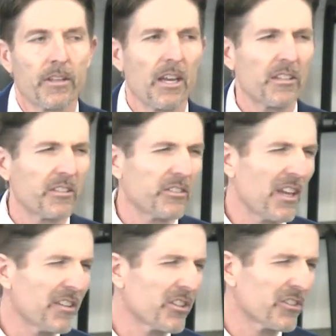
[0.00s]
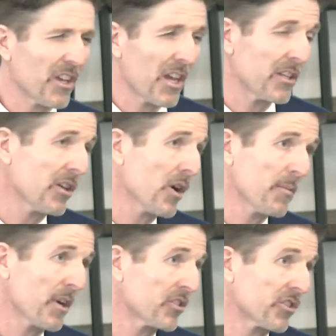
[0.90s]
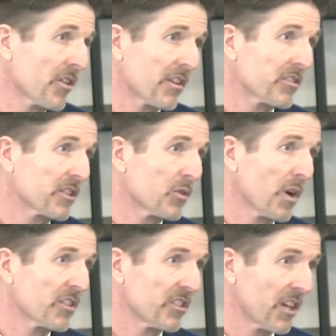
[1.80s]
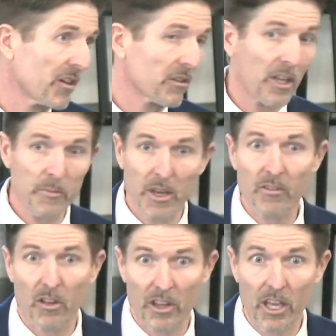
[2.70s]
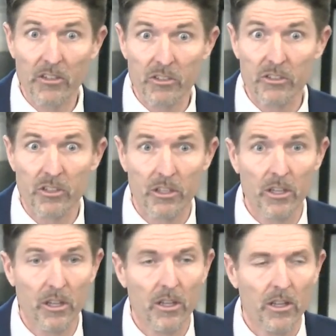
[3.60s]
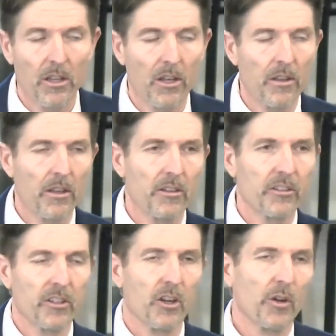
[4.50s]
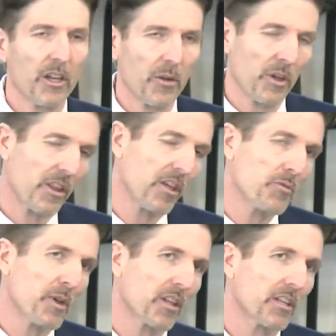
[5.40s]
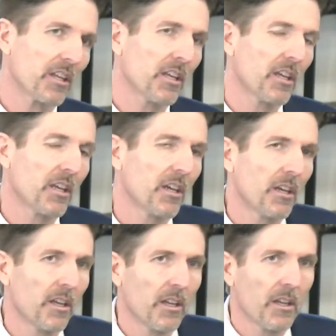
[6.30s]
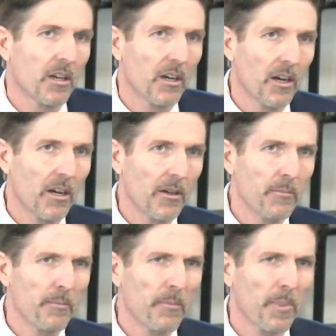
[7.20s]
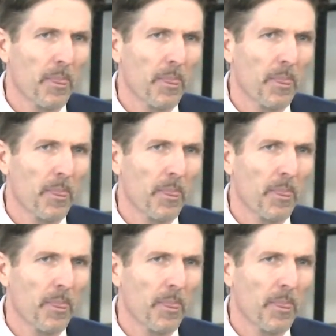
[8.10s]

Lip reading: Yeah, to say, you know, I'm not sure, that's a good question. I don't claim to have all the answers. To go in it with a humility, you're